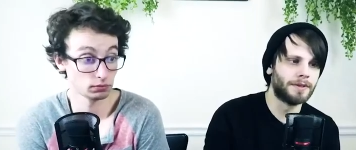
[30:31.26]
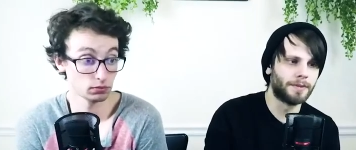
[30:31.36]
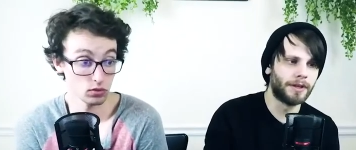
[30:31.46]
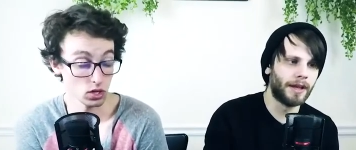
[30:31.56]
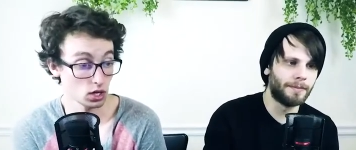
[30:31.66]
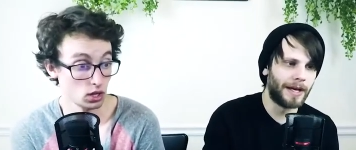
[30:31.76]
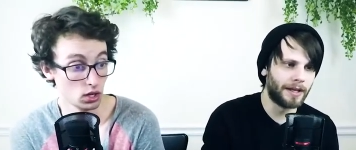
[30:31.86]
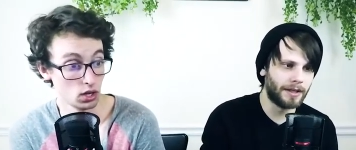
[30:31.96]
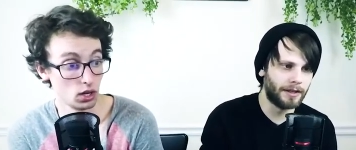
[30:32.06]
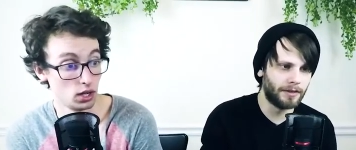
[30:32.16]
Speaker 1: bring that
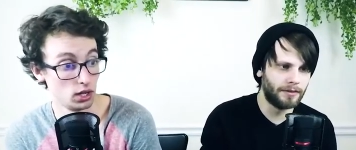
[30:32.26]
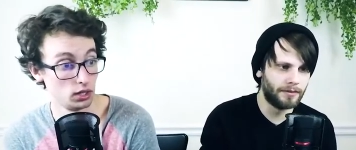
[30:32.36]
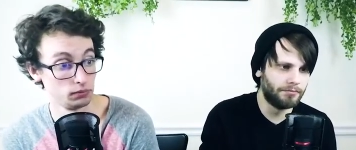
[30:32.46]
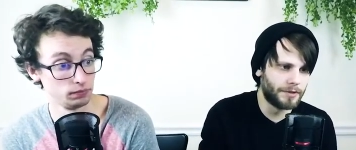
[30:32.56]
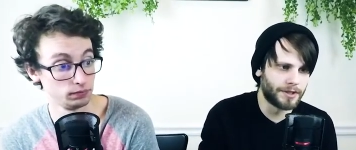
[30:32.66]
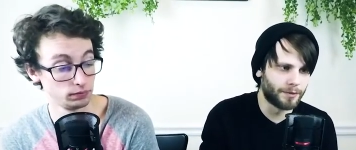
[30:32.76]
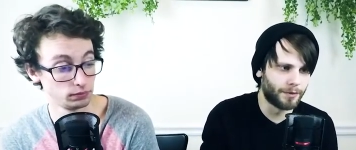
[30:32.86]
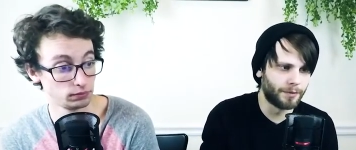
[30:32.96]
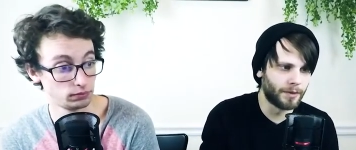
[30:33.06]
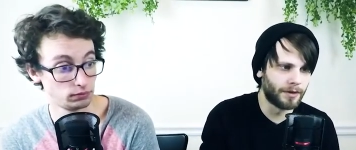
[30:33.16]
back in just sort
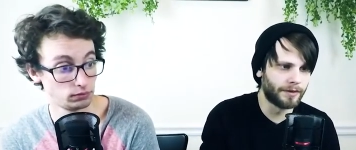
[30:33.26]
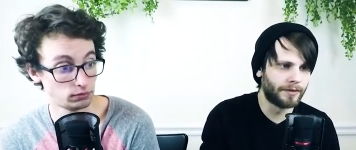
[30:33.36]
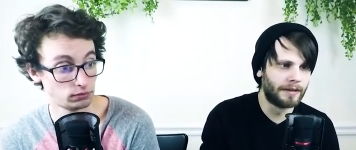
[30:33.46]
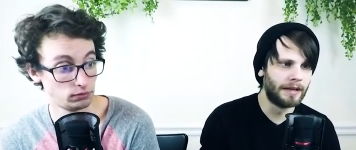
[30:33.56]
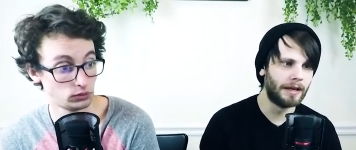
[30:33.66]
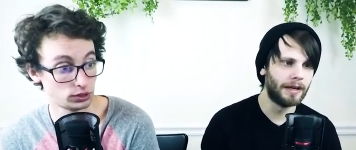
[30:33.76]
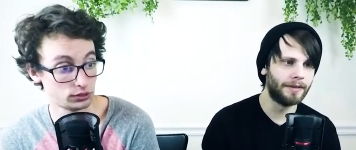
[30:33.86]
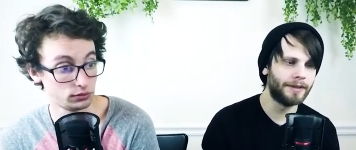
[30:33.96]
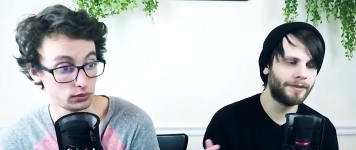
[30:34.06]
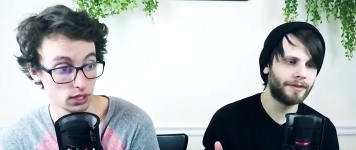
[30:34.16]
of works.
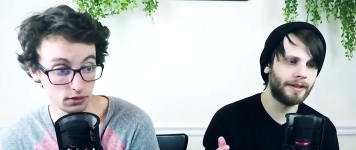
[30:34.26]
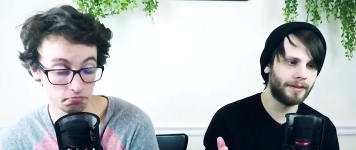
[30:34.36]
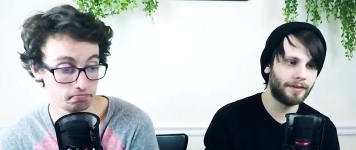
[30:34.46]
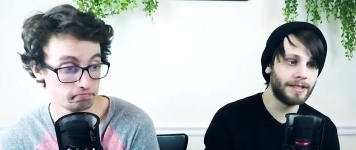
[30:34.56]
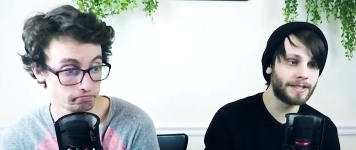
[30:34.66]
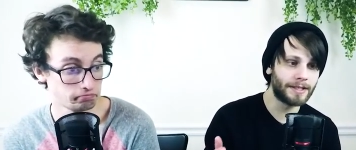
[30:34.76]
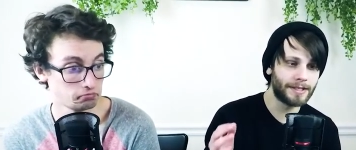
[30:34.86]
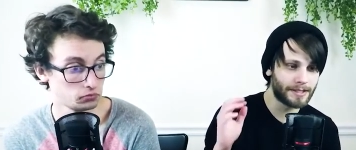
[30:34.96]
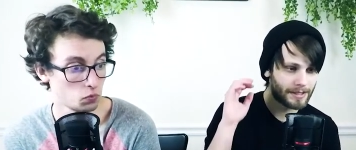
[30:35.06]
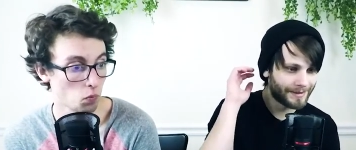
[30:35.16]
This
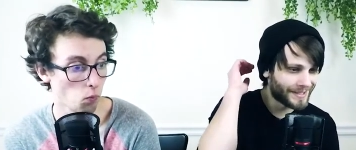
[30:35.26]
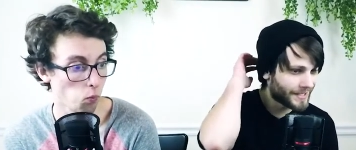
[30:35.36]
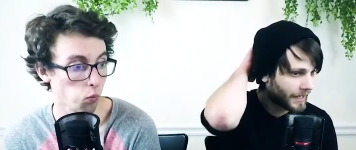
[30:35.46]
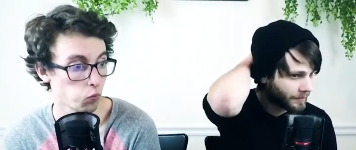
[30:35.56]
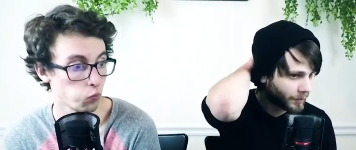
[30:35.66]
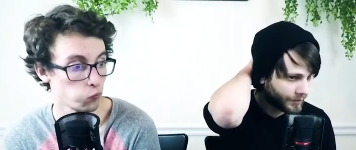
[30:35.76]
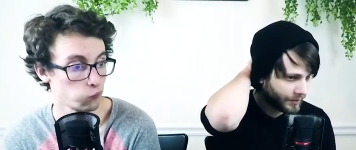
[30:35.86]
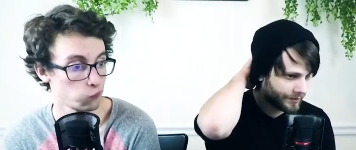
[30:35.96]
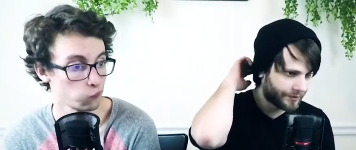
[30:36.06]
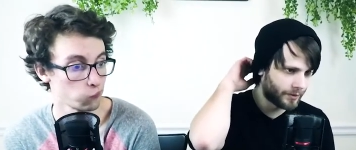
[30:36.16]
list in the sideboard
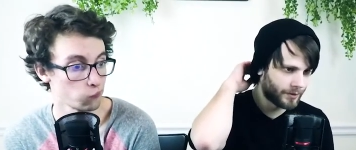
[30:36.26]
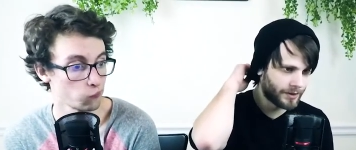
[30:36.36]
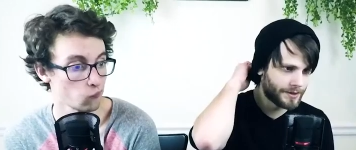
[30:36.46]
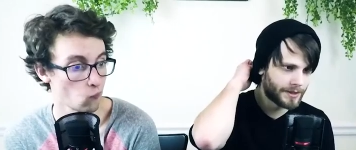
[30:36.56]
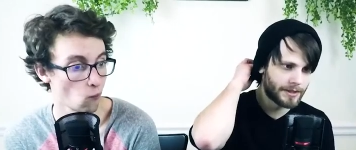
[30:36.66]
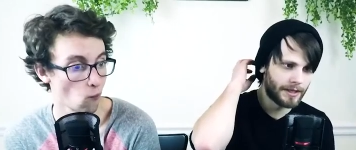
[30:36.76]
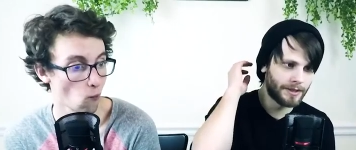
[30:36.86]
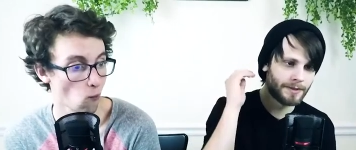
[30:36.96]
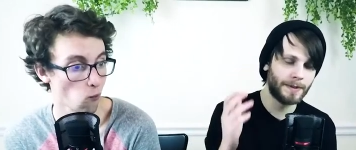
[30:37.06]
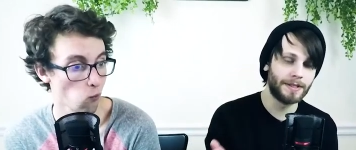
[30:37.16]
also runs
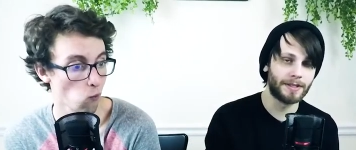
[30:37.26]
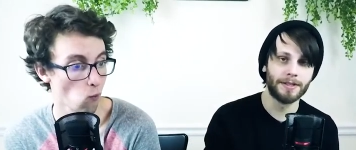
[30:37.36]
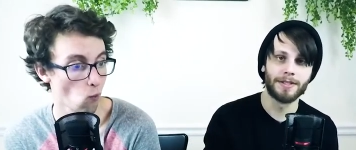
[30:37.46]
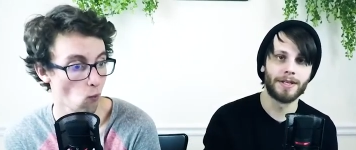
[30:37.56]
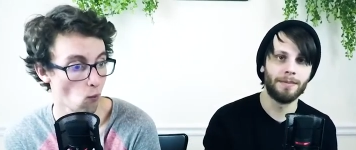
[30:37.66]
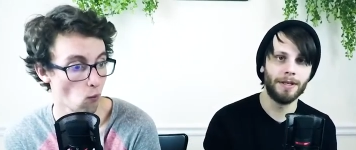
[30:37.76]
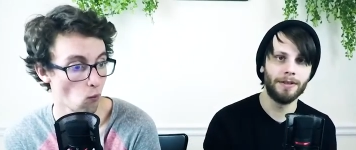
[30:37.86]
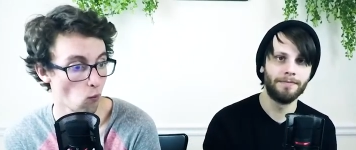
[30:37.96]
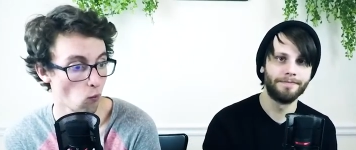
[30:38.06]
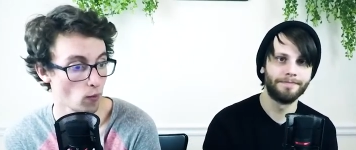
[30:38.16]
Elspeth, Sun's
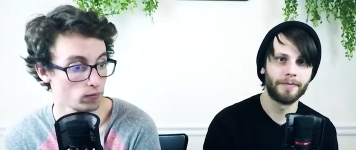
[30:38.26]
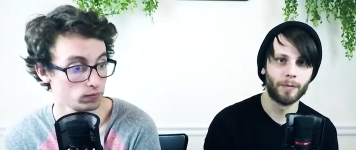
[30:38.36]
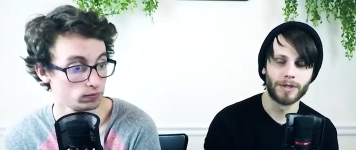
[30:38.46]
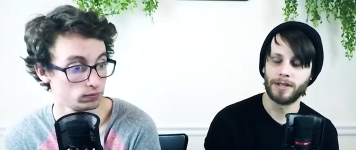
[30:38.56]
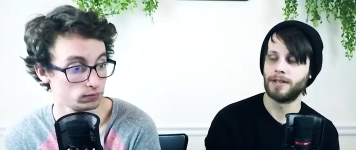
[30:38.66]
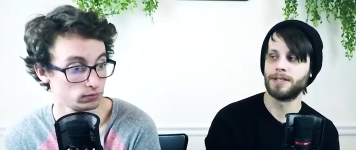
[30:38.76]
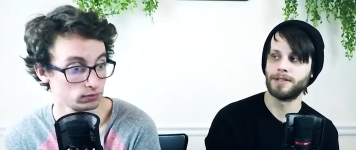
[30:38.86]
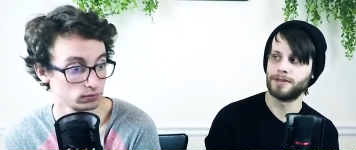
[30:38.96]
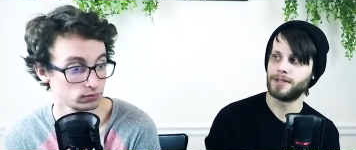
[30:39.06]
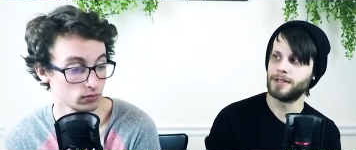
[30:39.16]
Champion, which I think is
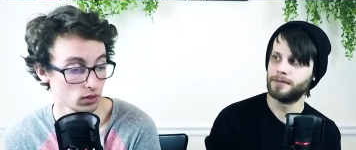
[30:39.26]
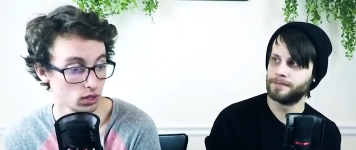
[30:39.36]
interesting.